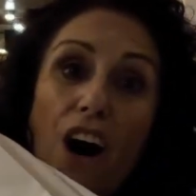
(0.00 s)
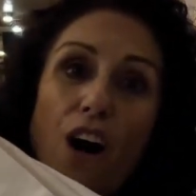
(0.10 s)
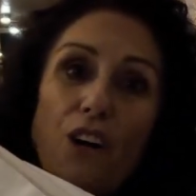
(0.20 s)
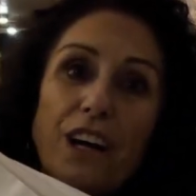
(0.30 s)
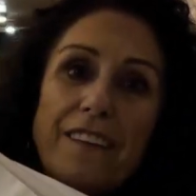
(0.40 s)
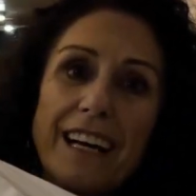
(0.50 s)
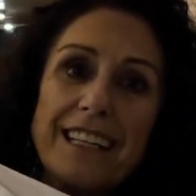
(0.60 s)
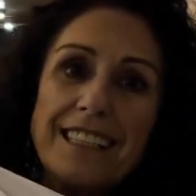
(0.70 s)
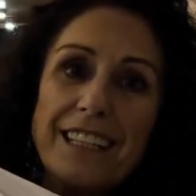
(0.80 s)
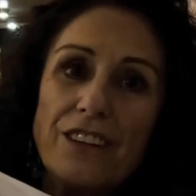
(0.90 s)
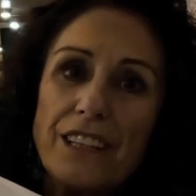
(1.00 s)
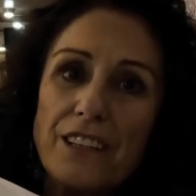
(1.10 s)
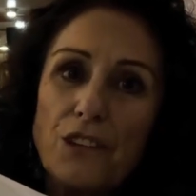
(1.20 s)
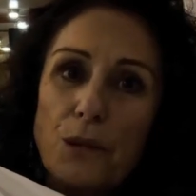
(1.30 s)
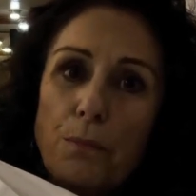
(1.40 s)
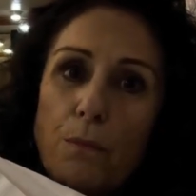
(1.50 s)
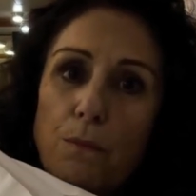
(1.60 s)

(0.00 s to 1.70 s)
Oh, look at that! You see, look at the.